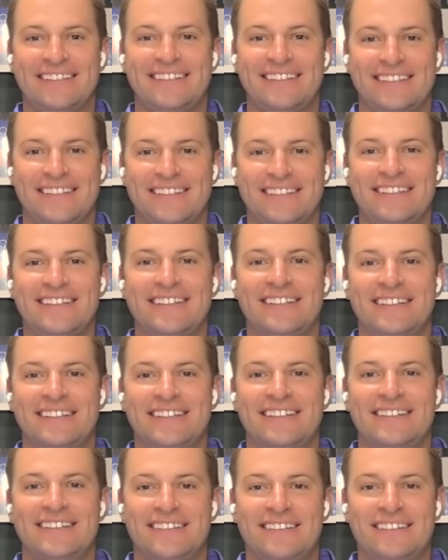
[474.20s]

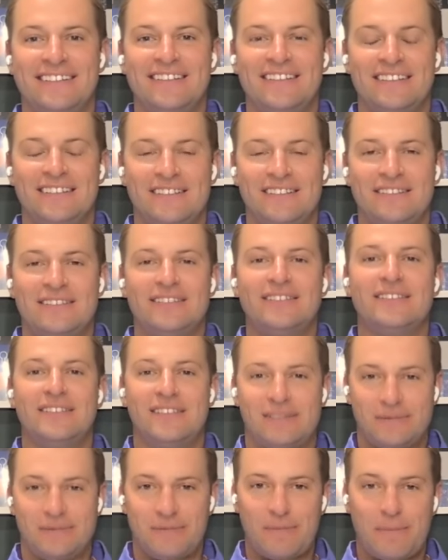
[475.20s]

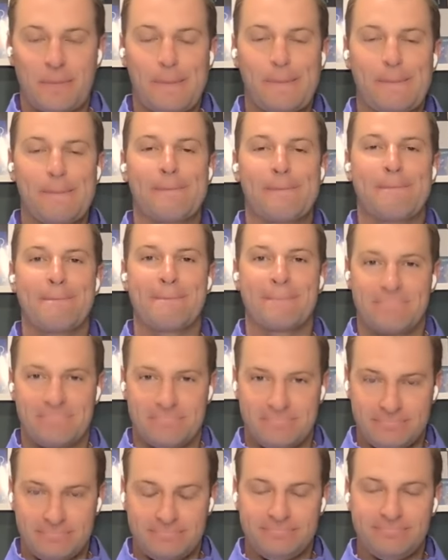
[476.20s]

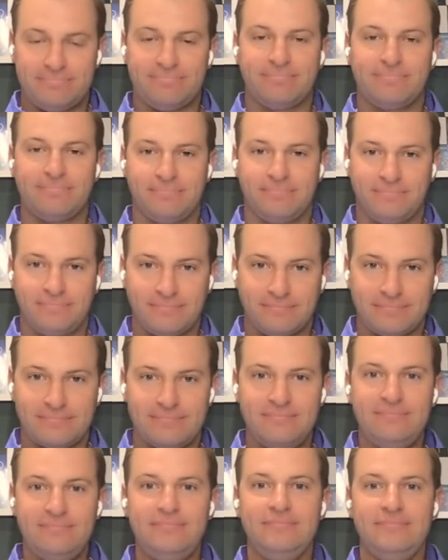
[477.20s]

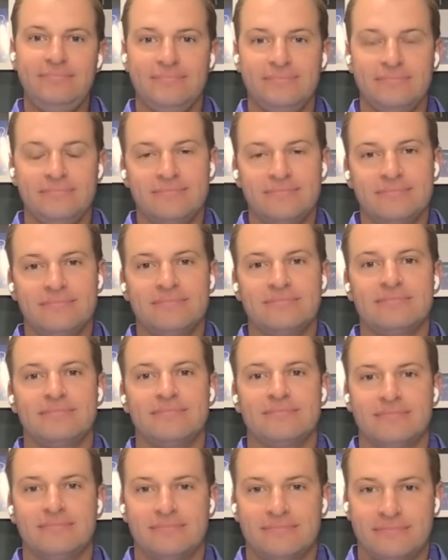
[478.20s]

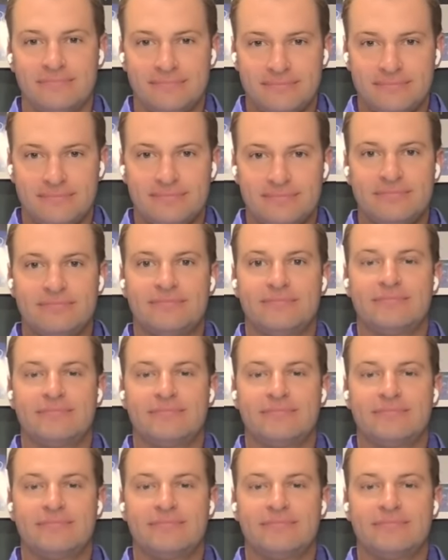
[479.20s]
[no speech]